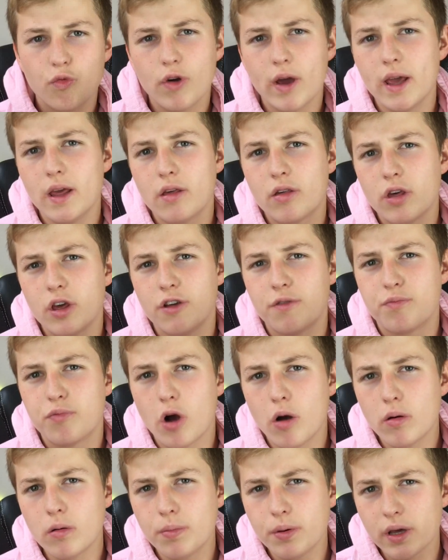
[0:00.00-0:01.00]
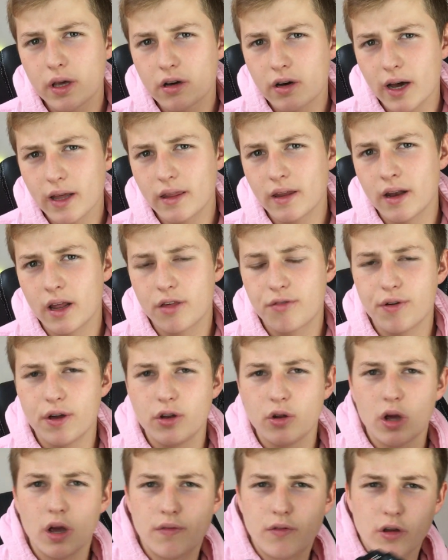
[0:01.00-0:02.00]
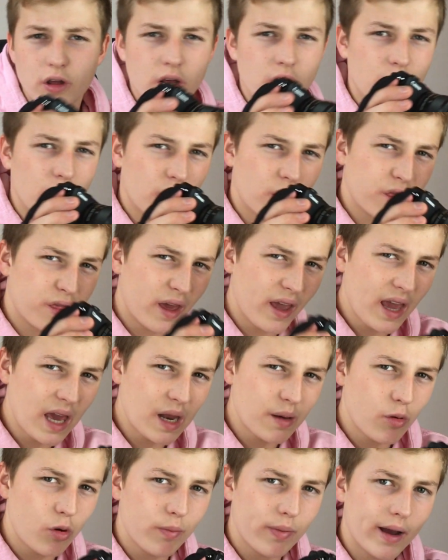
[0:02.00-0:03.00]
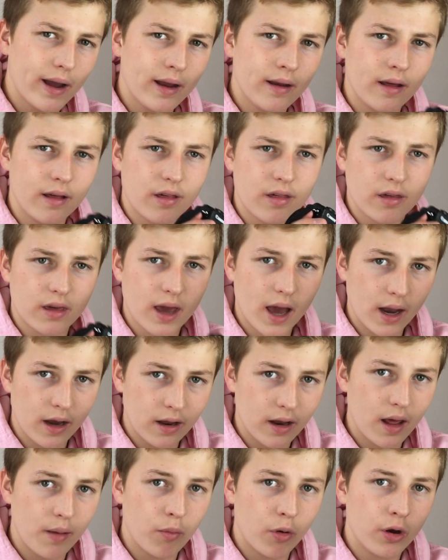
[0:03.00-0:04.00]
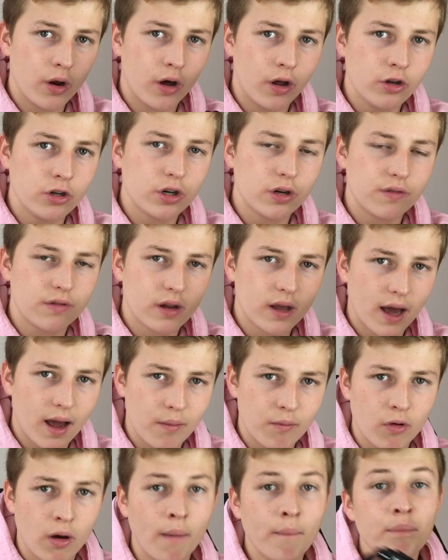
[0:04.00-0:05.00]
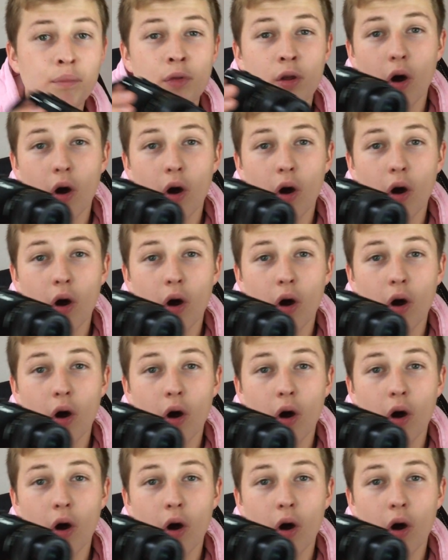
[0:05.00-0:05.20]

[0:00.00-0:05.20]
Right, so you've probably clicked in this video if you're either thinking about buying this Canon M100 camera,